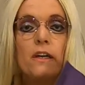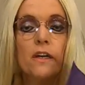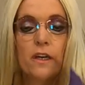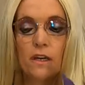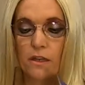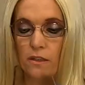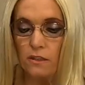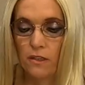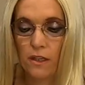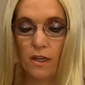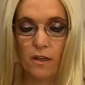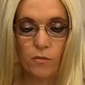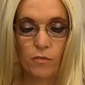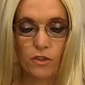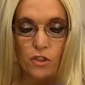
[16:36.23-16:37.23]
And
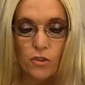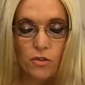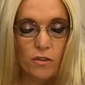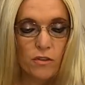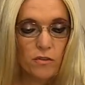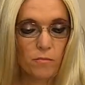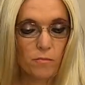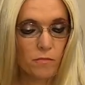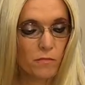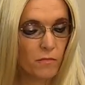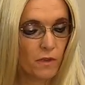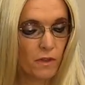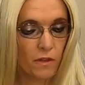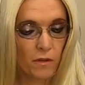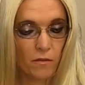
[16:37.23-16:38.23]
yeah, we should
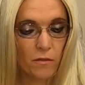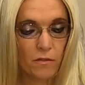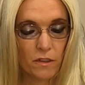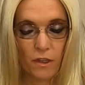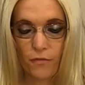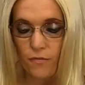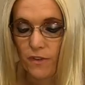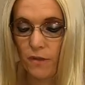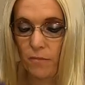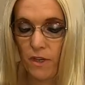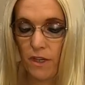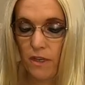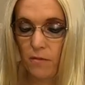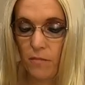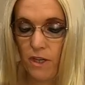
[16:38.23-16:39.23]
definitely
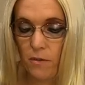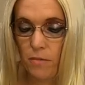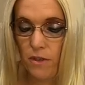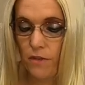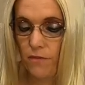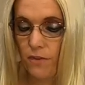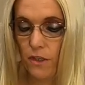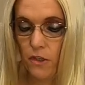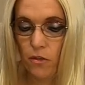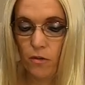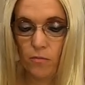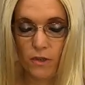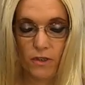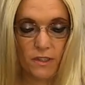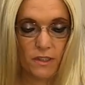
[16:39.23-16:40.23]
make maybe a video
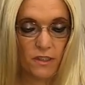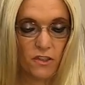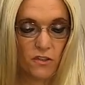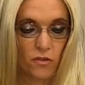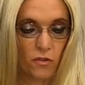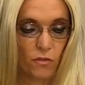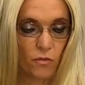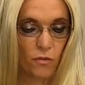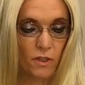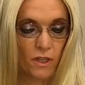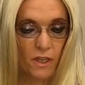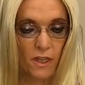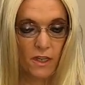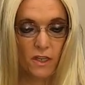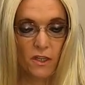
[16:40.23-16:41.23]
about these too.
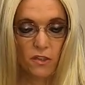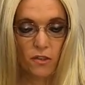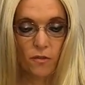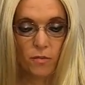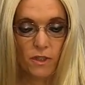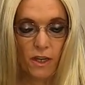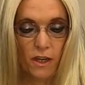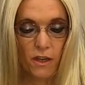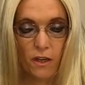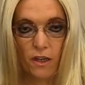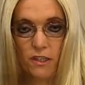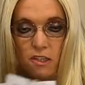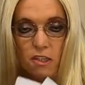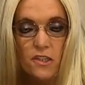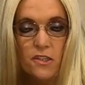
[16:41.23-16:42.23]
So we got
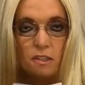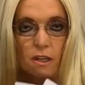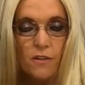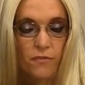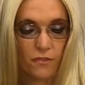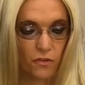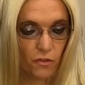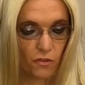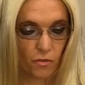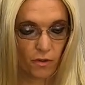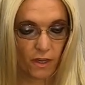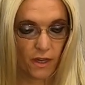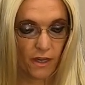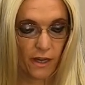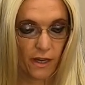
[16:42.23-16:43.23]
lots of stuff to
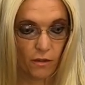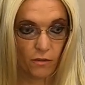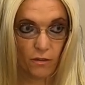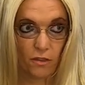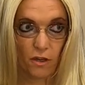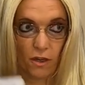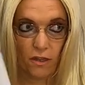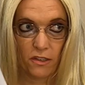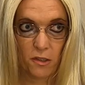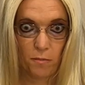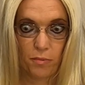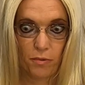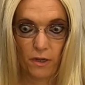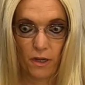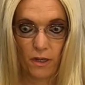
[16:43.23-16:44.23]
try out, lots of
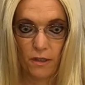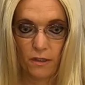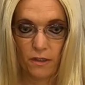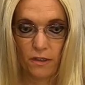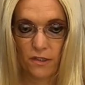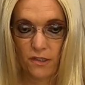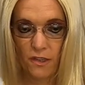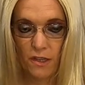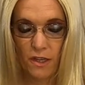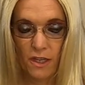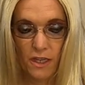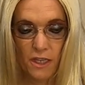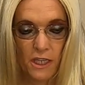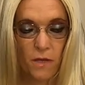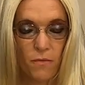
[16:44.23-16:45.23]
products,
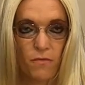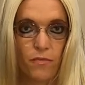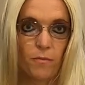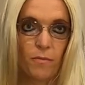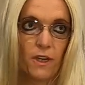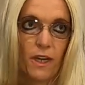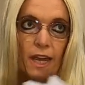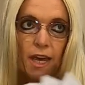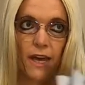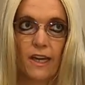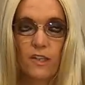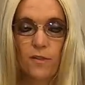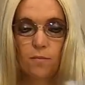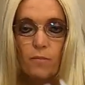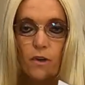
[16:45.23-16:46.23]
even from the
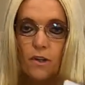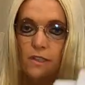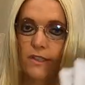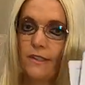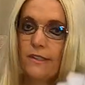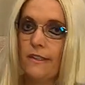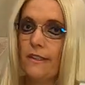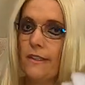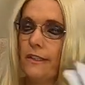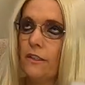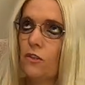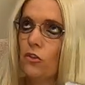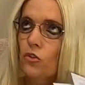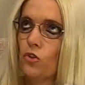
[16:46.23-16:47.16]
last box still.